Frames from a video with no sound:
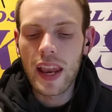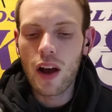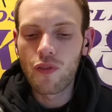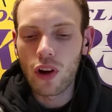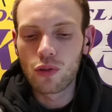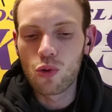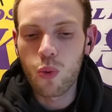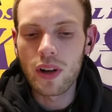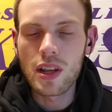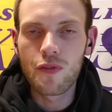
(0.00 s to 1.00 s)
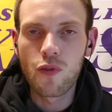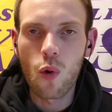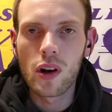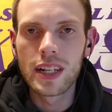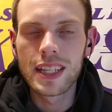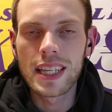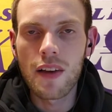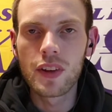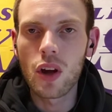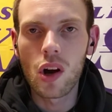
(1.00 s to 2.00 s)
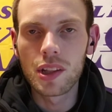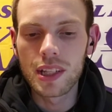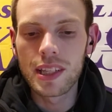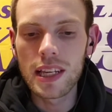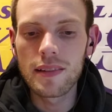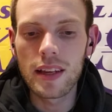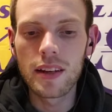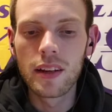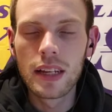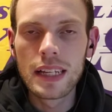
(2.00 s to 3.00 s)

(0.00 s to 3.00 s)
now fall to 24-7 on the season.